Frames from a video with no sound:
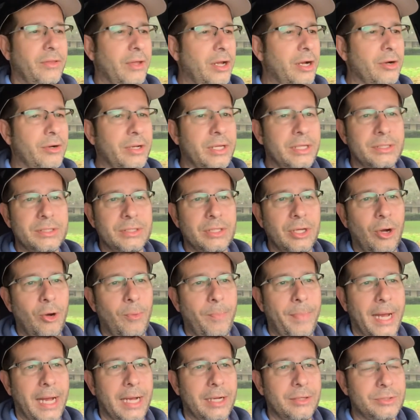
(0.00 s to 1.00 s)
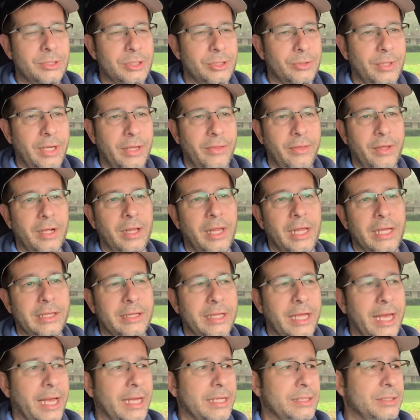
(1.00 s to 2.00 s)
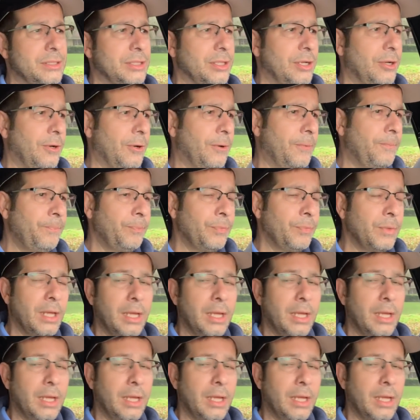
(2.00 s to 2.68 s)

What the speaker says: There is no bounce or anything like that, so